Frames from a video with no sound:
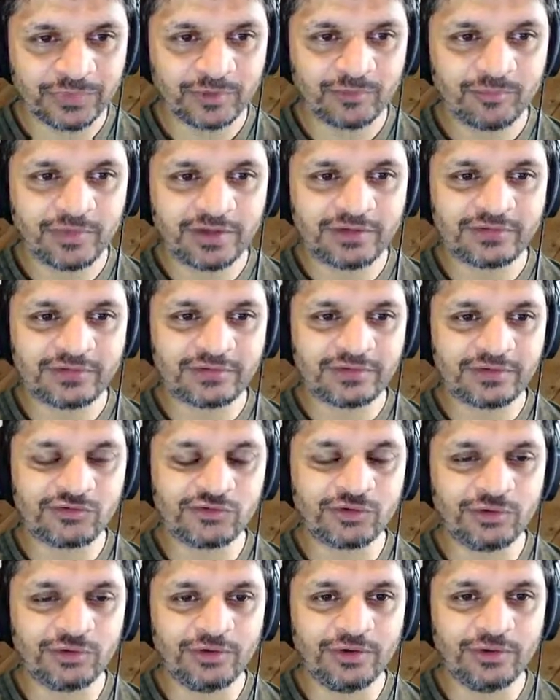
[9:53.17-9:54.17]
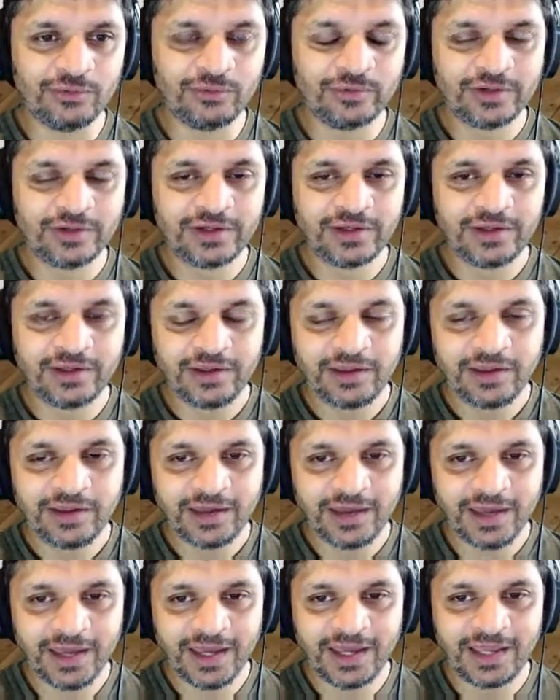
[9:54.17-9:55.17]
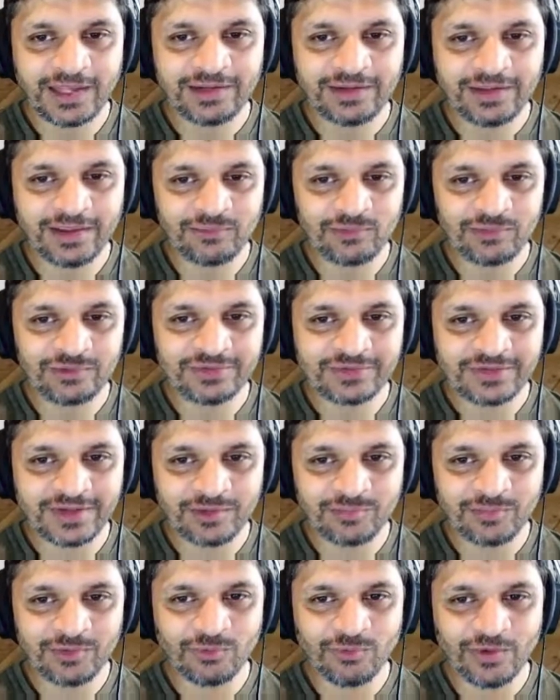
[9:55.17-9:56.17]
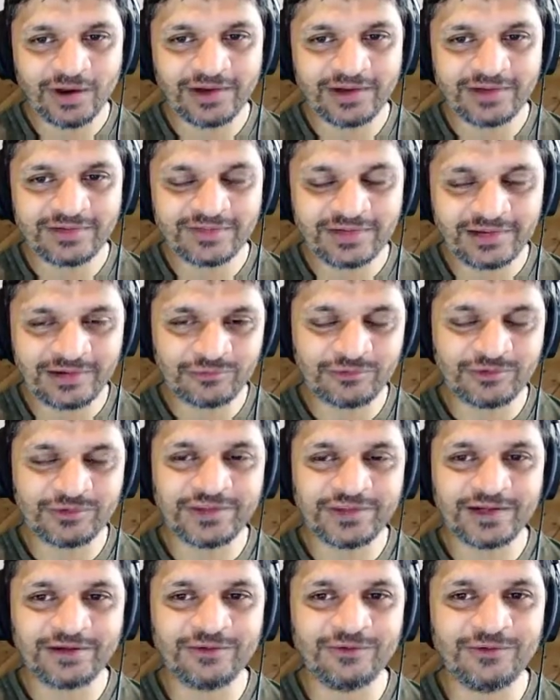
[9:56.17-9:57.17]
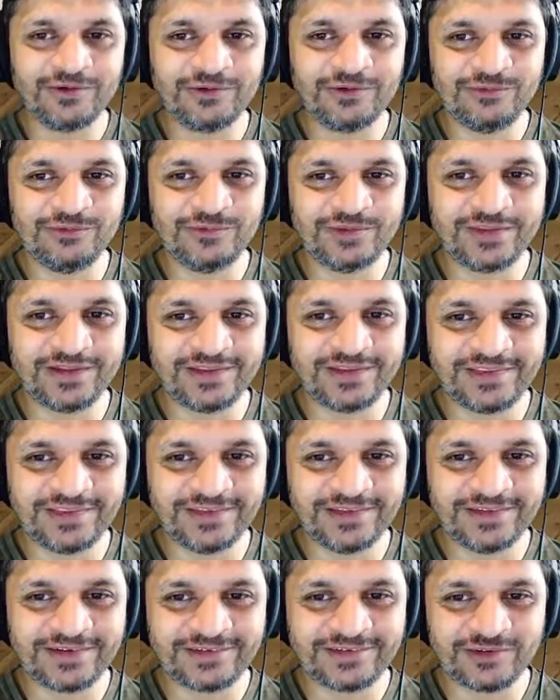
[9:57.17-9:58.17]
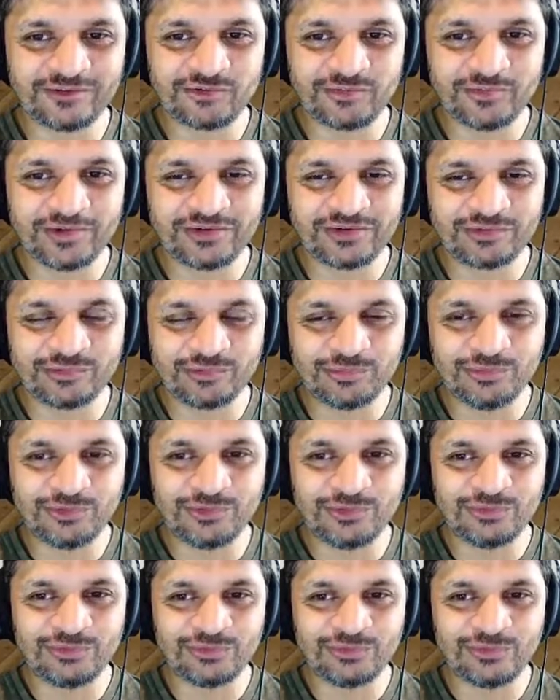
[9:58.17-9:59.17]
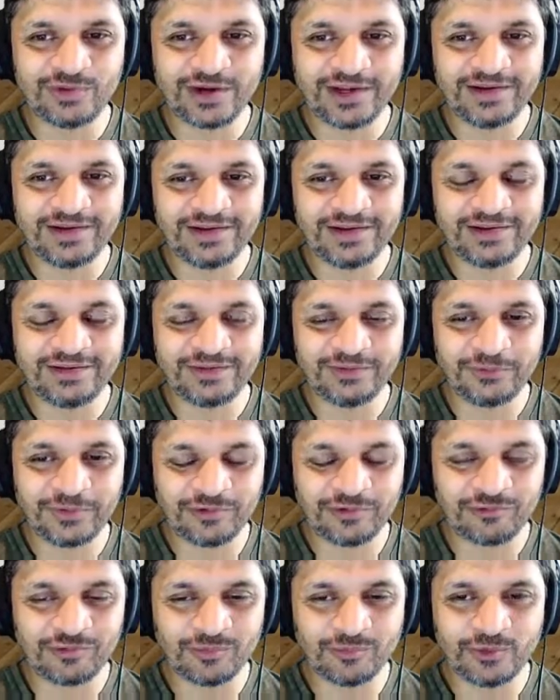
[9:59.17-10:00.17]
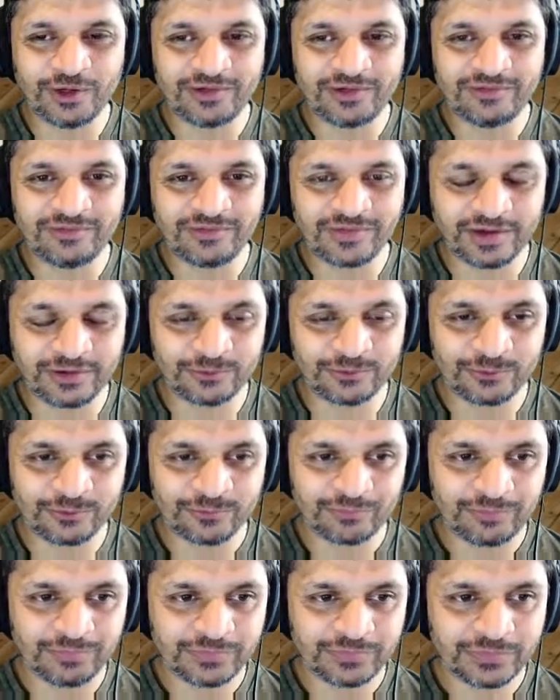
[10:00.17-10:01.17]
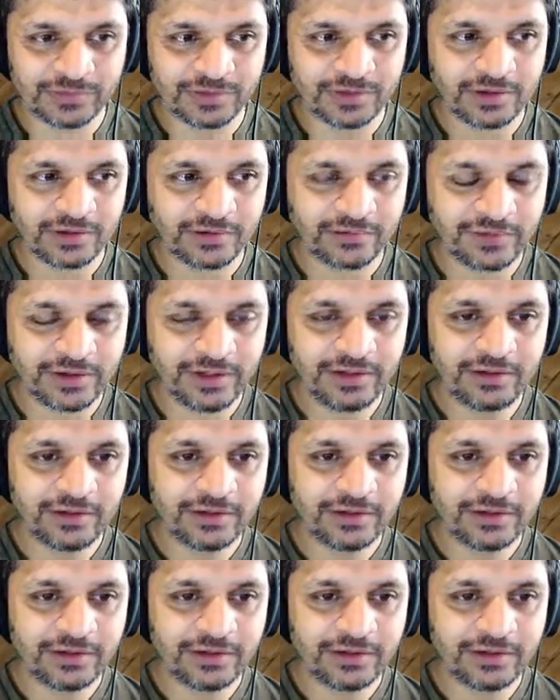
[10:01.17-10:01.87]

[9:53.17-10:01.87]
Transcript: matrices should go, and that would just get me 1. I'd still have to then go and do the transformation from 2 to 1 and the one from 1 to 0. right?